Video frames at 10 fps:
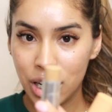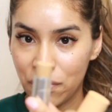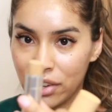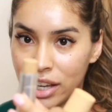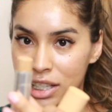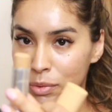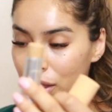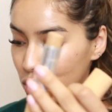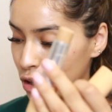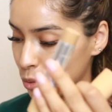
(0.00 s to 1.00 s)
I feel like it's my
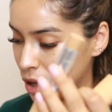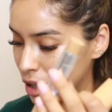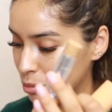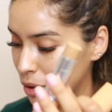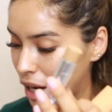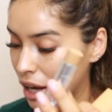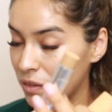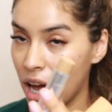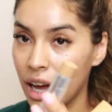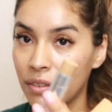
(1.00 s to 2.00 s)
third one, but I've
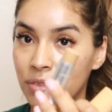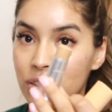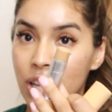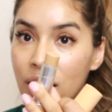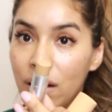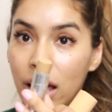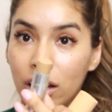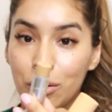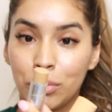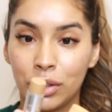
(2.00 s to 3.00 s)
had a
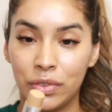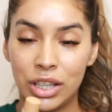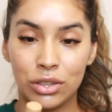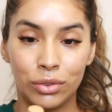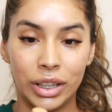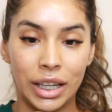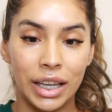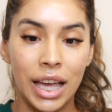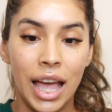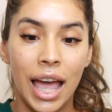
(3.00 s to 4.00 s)
couple of these
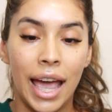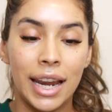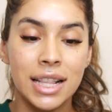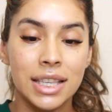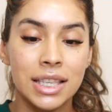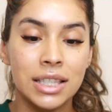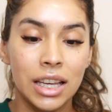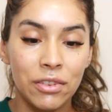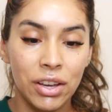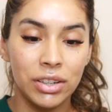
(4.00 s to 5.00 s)
already, and it's a
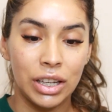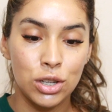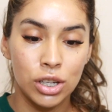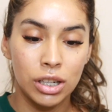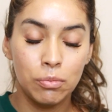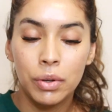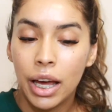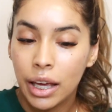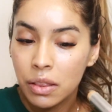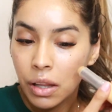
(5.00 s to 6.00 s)
stick foundation, but
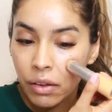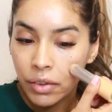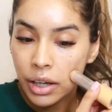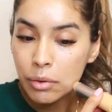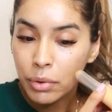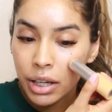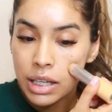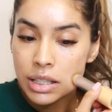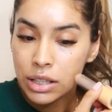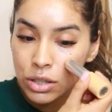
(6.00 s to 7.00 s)
I love it
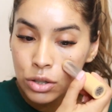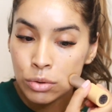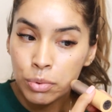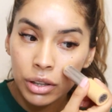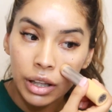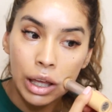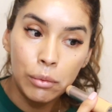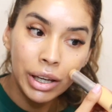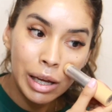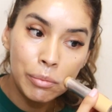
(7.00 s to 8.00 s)
because it's super
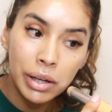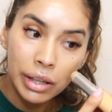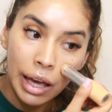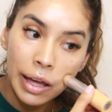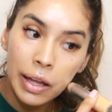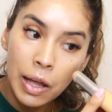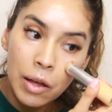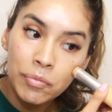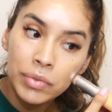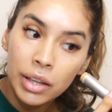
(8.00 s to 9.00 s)
lightweight, but yet
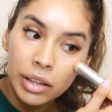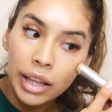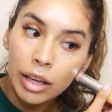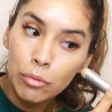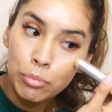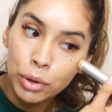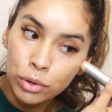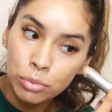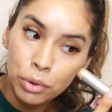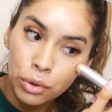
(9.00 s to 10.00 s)
like
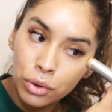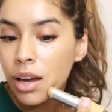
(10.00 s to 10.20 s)
buildable.